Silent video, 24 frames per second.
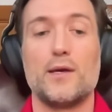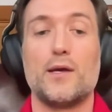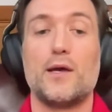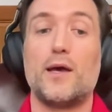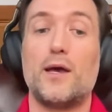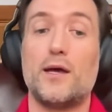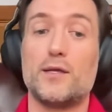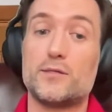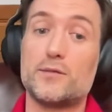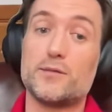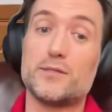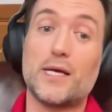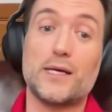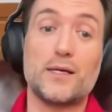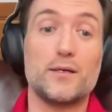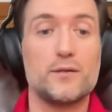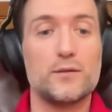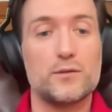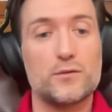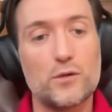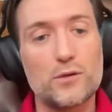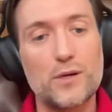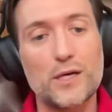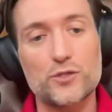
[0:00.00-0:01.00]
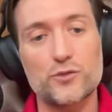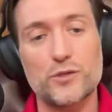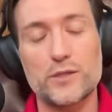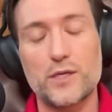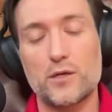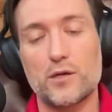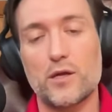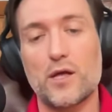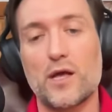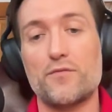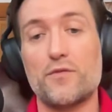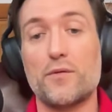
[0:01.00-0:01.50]
And so it's like, oh, no, actually, I
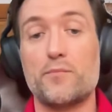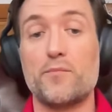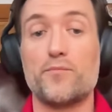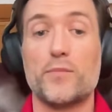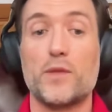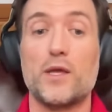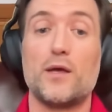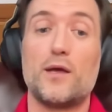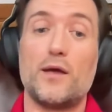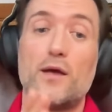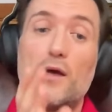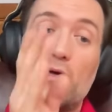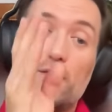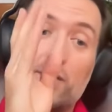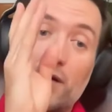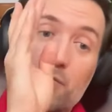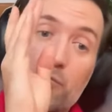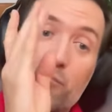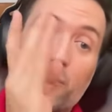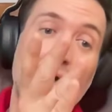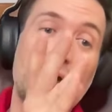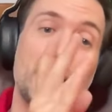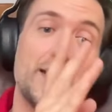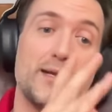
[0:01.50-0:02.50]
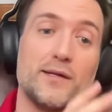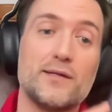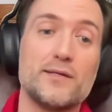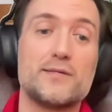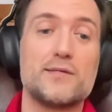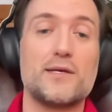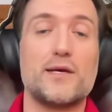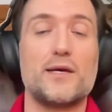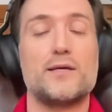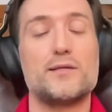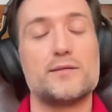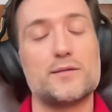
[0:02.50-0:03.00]
don't have them. And then Biden
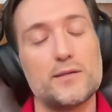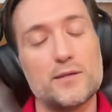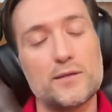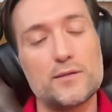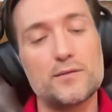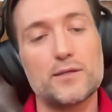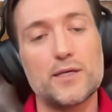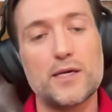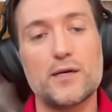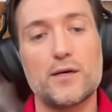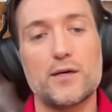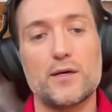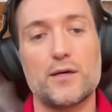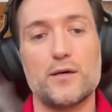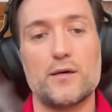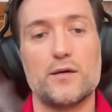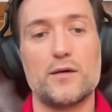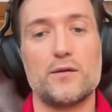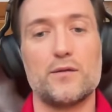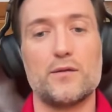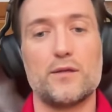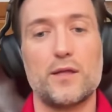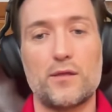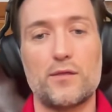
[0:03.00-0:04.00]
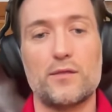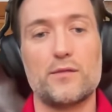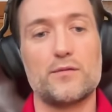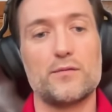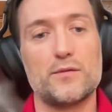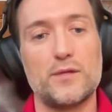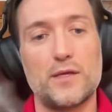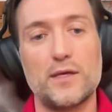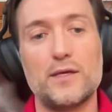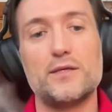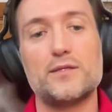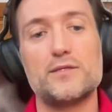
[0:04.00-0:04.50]
says, oh, yeah, uh, like,
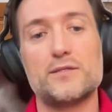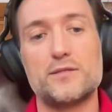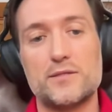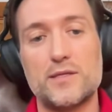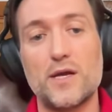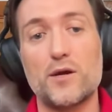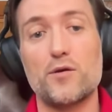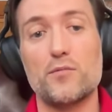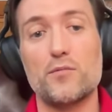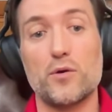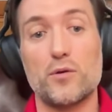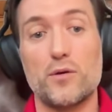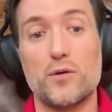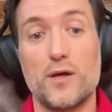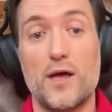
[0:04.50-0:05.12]
it's terrible.